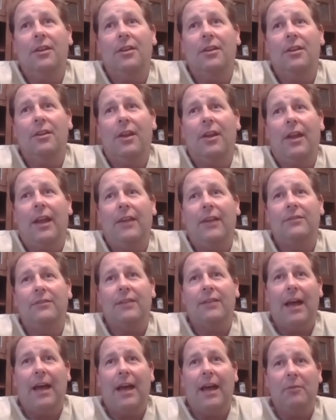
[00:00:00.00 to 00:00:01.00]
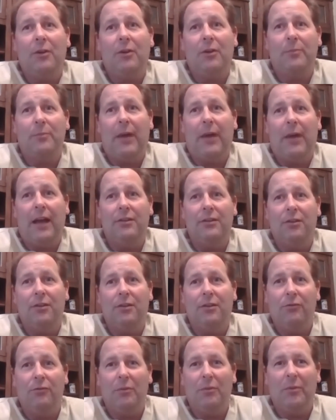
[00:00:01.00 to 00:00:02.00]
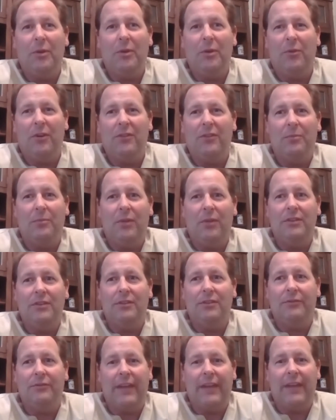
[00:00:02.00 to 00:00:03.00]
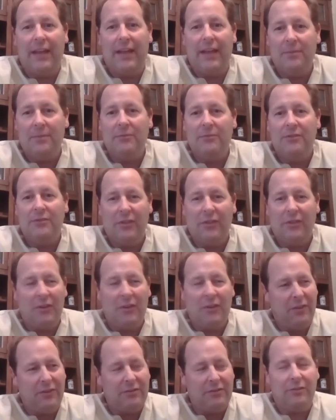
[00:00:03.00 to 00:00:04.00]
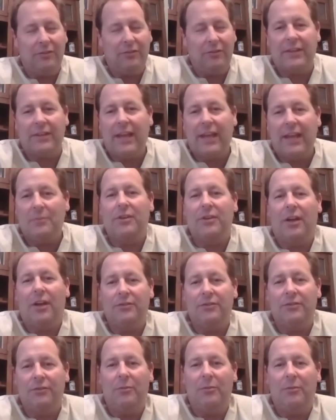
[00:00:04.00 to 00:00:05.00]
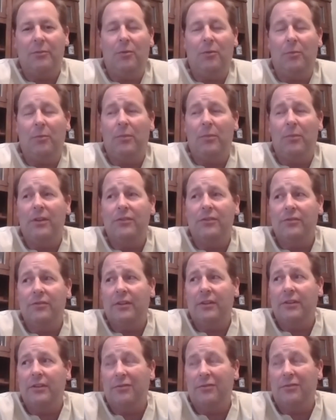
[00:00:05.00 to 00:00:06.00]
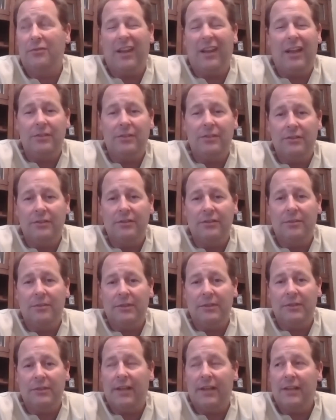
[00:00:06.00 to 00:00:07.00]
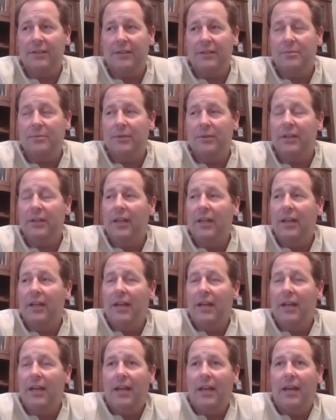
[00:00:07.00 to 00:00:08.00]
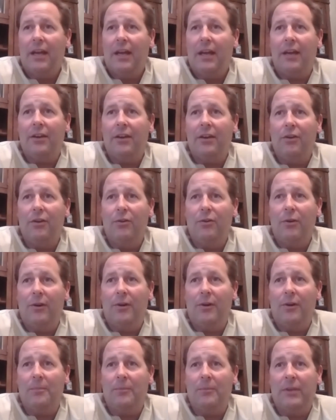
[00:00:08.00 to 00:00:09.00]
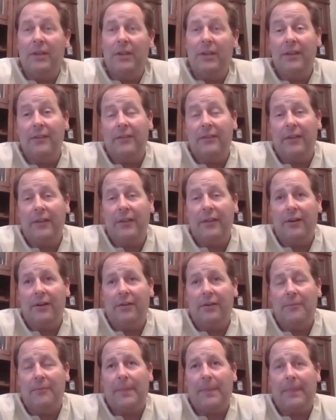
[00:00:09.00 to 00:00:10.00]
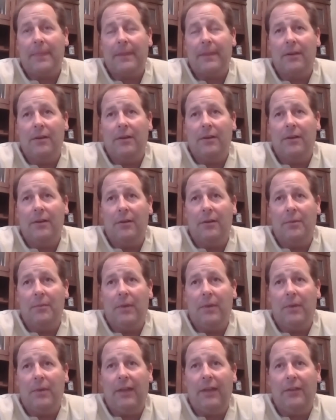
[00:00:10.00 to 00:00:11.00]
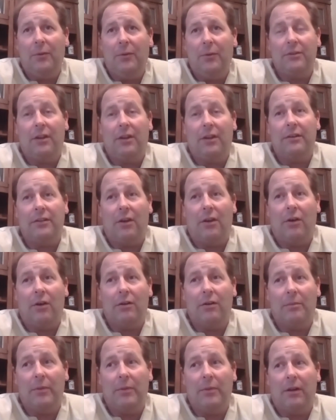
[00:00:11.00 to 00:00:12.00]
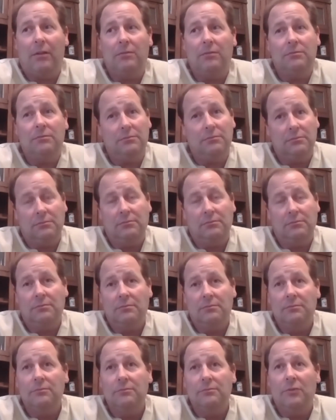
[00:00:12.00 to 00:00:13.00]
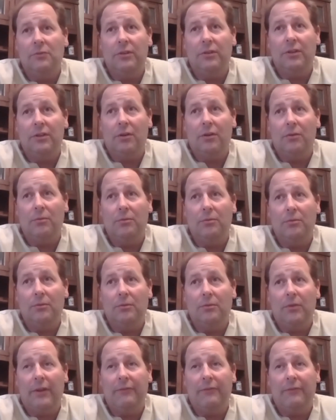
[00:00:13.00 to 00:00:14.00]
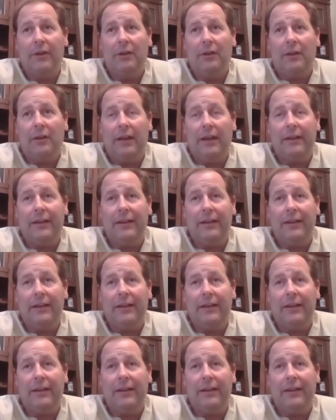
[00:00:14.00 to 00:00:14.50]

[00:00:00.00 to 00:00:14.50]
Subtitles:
as time goes by, you don't remember as much of games. There's little snapshots you remember, but it's really the relationships and things. But I know getting there, there was a lot of talk about, they felt like